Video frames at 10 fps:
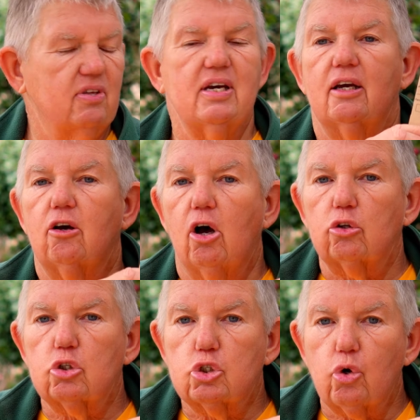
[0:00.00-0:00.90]
thing
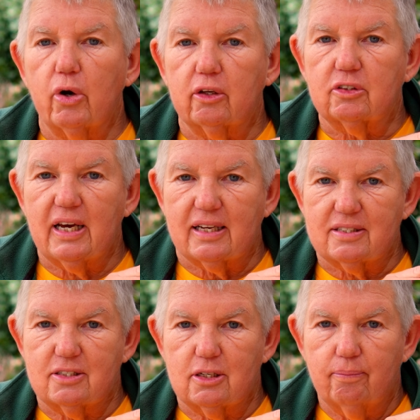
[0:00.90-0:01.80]
called a soil
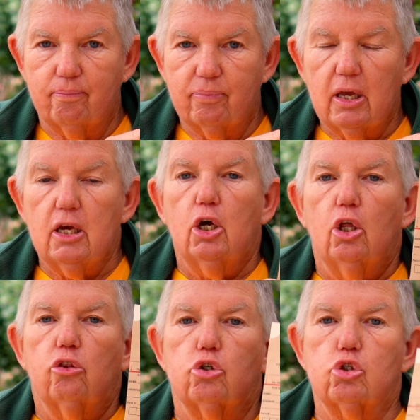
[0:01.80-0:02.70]
test.
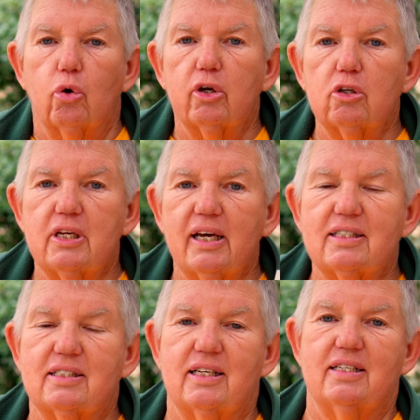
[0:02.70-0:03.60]
The soil
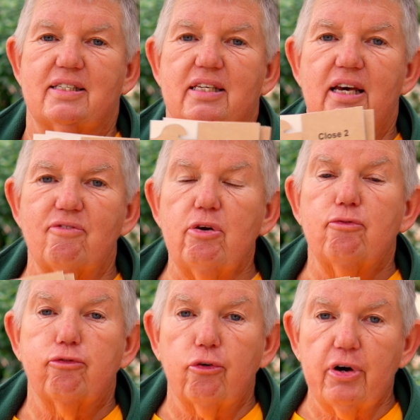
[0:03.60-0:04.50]
test is given
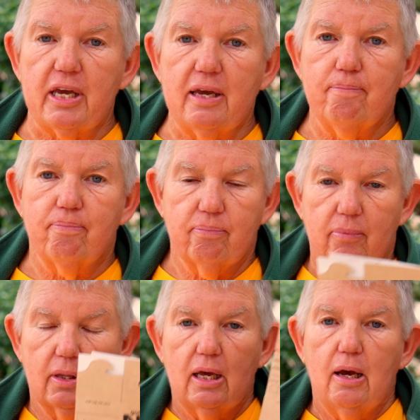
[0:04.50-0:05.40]
free
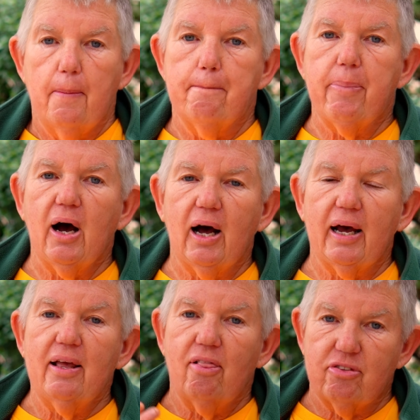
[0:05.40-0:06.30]

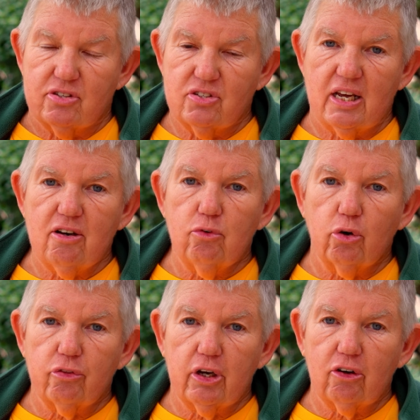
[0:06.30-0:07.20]
by the state of
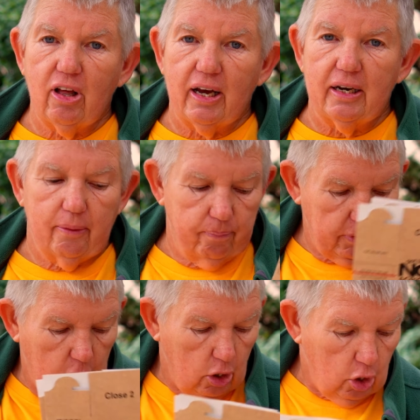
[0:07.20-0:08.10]
North Carolina.
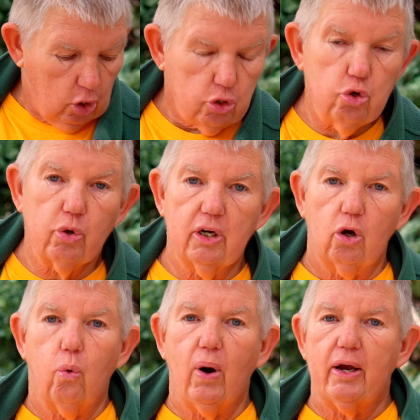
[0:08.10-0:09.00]
You can
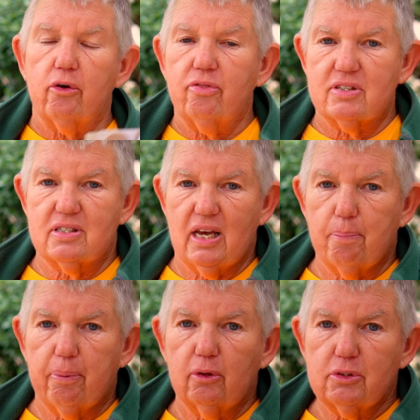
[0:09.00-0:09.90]
acquire the
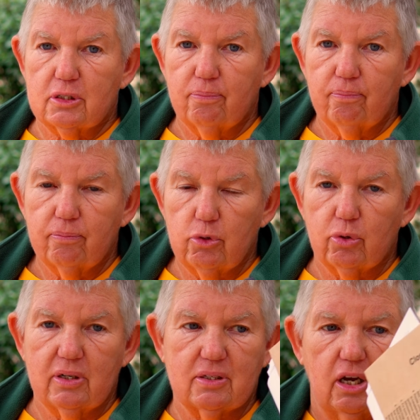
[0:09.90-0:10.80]
samples, you
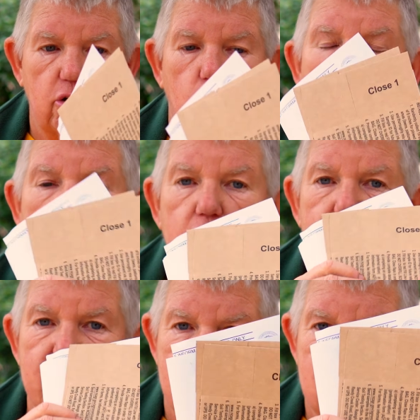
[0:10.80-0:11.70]
can acquire
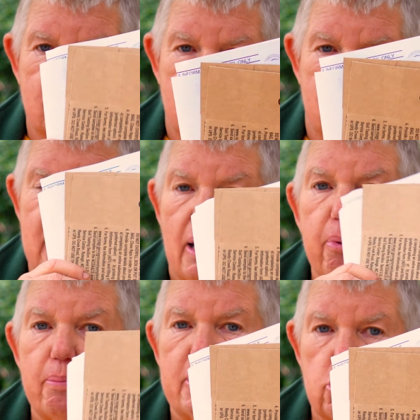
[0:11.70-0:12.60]
the
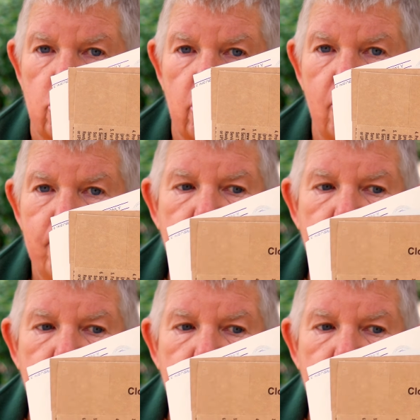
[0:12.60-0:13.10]
sample material,